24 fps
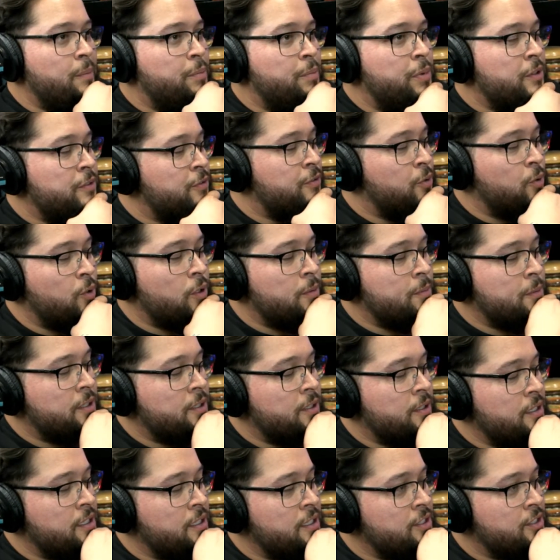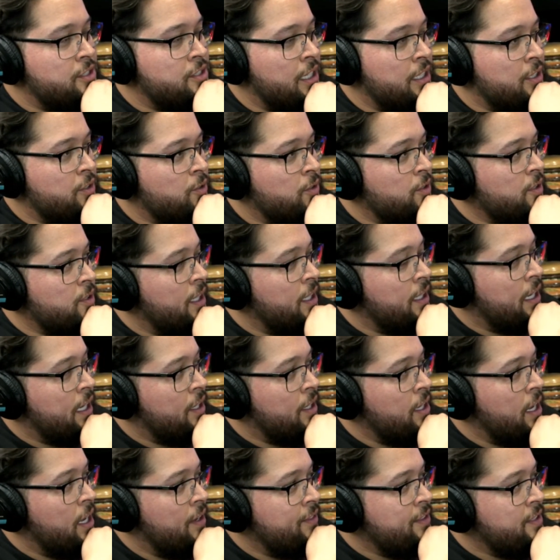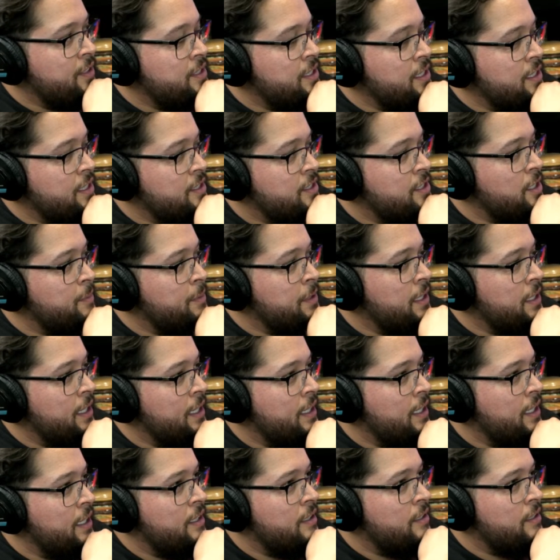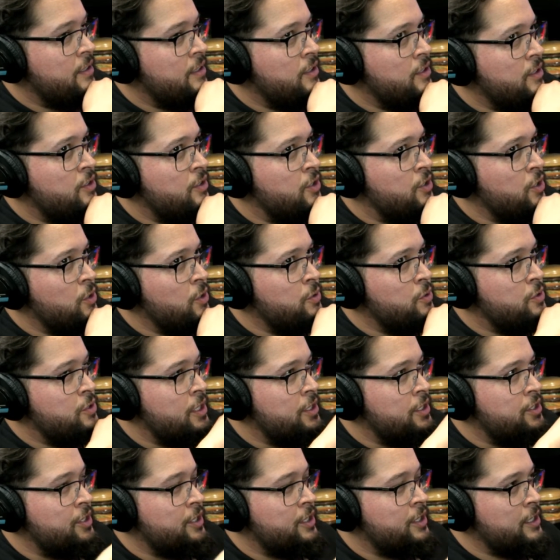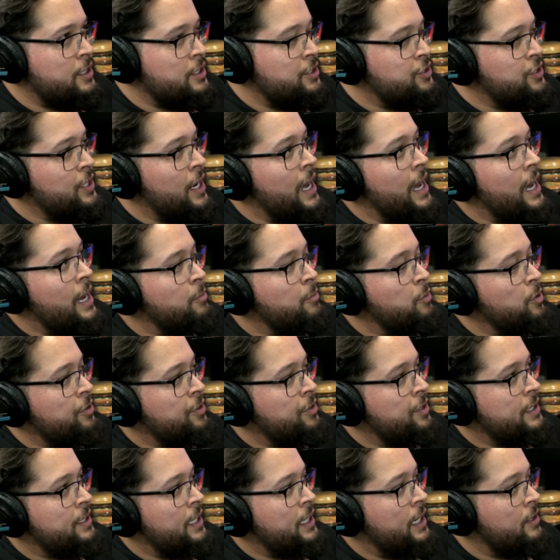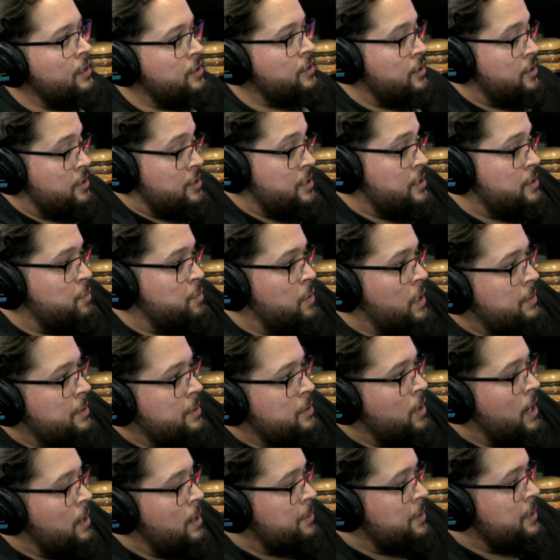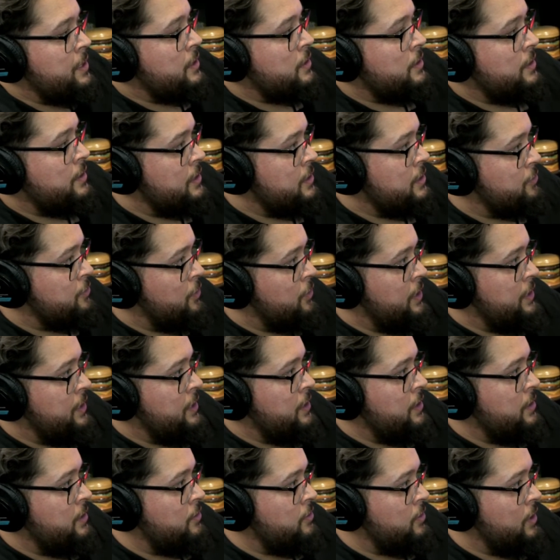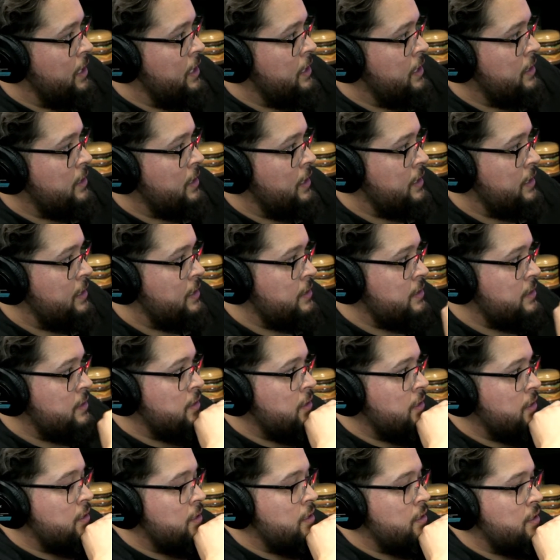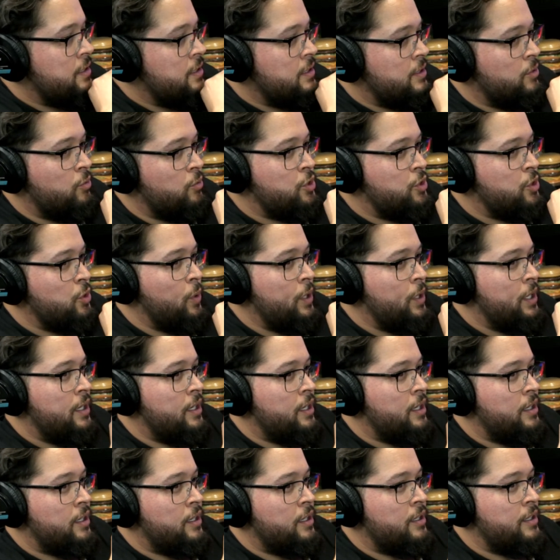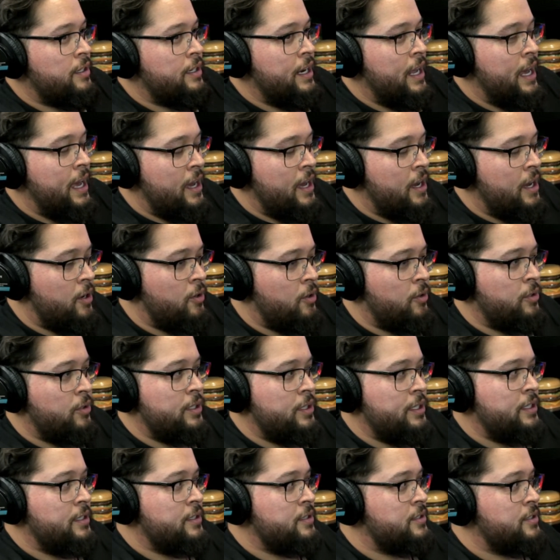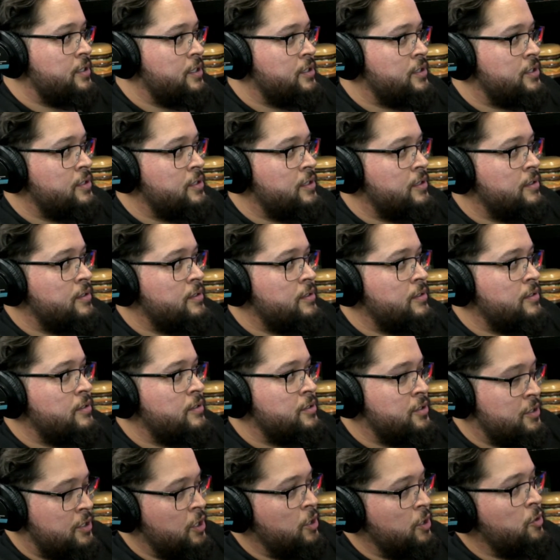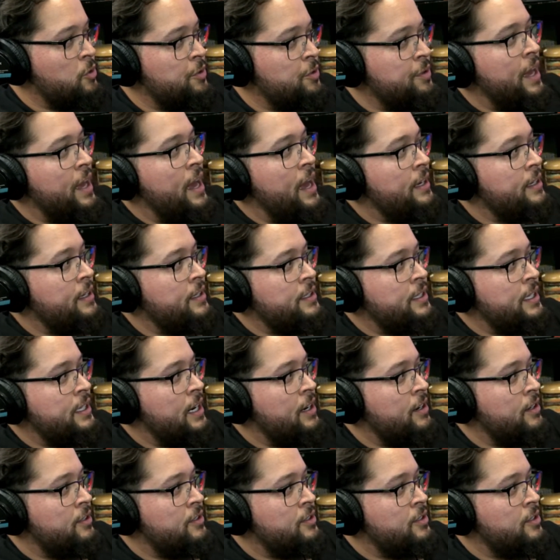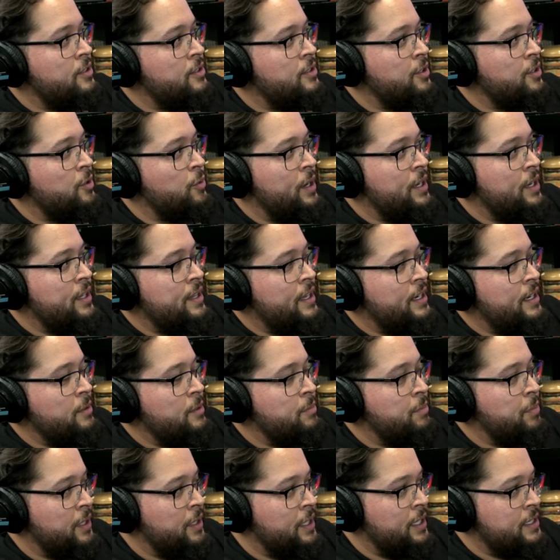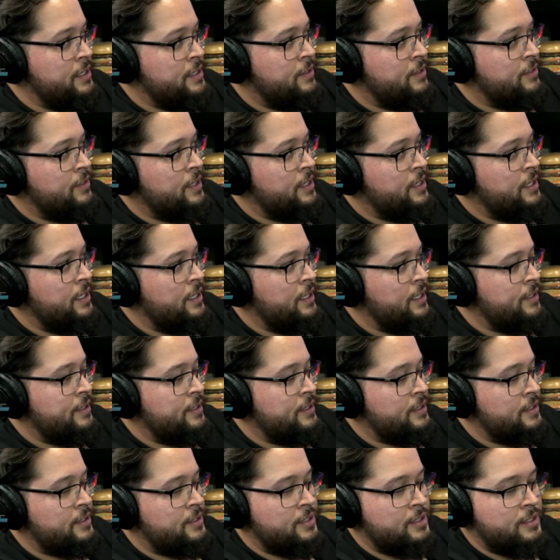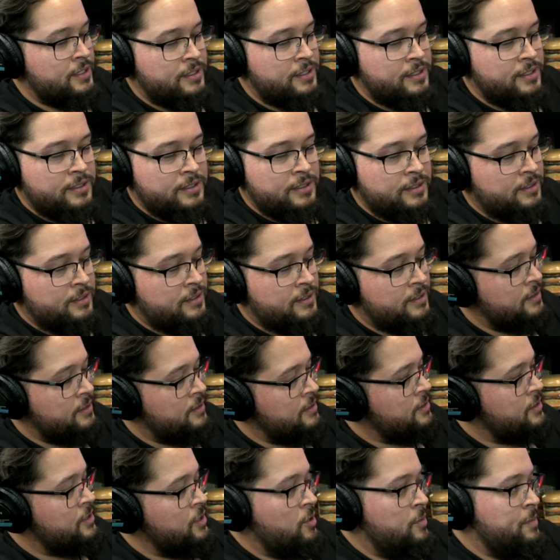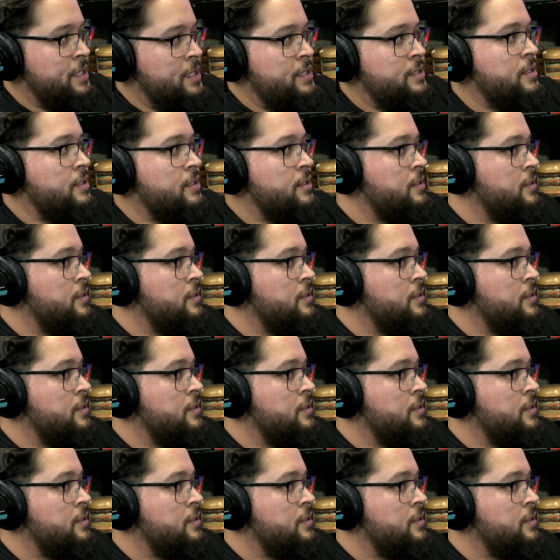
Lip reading: performer in general, like haven't seen somebody like do such a good job with the character since probably Robert Englund as Freddy, right? Like to where now he is just so that character. The way that he plays everything is just so amazing.